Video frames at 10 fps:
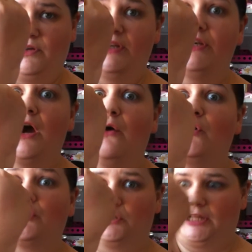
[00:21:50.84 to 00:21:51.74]

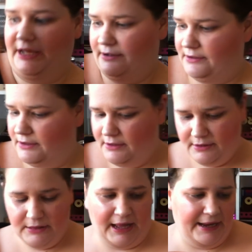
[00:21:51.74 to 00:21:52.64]
No colour.
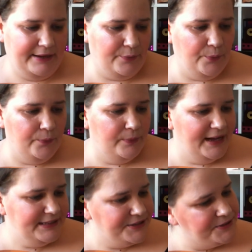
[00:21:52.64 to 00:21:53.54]
Like,
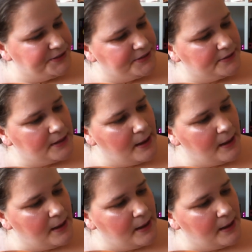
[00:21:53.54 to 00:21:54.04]
what?